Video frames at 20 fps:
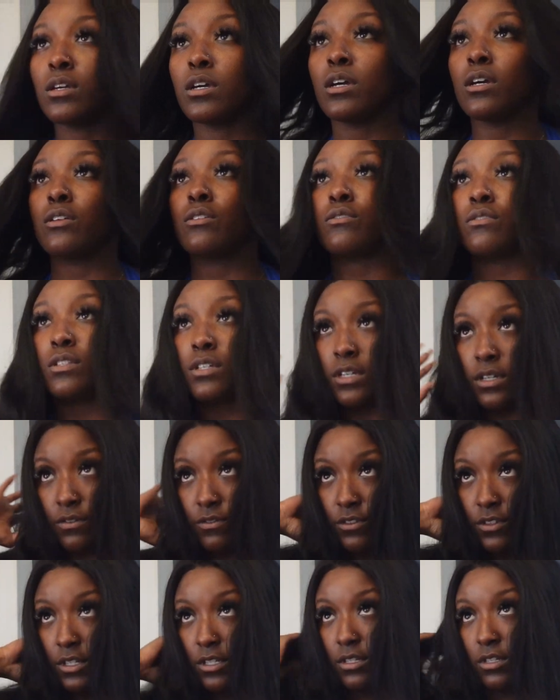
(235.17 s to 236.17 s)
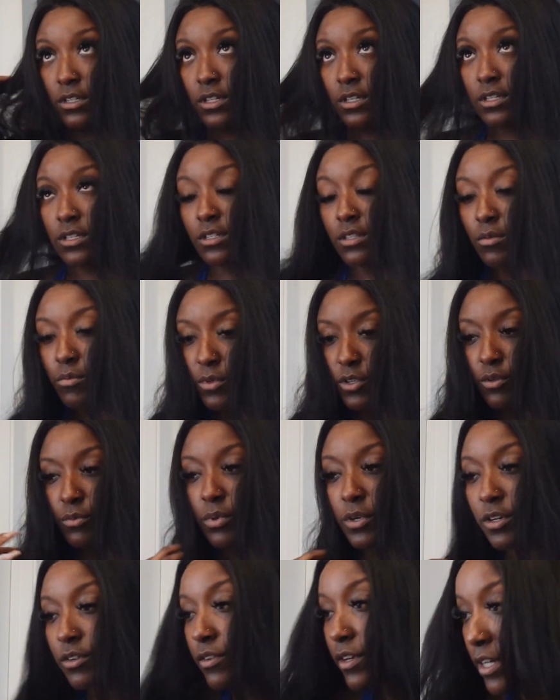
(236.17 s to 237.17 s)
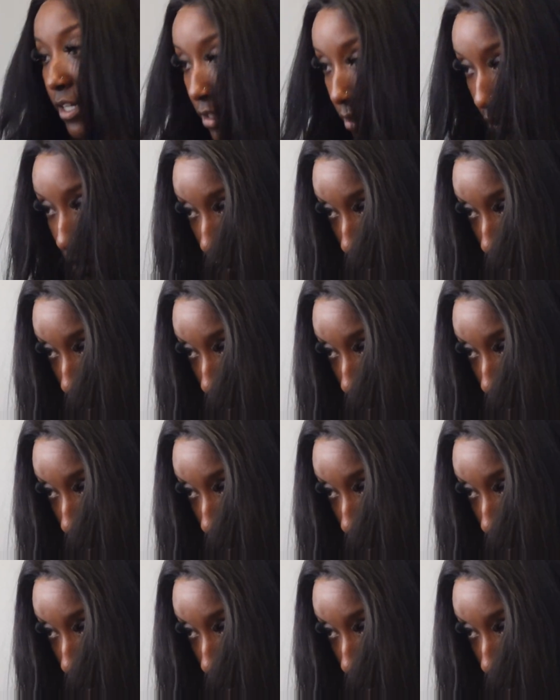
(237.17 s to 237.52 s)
I don't think I did the middle part right.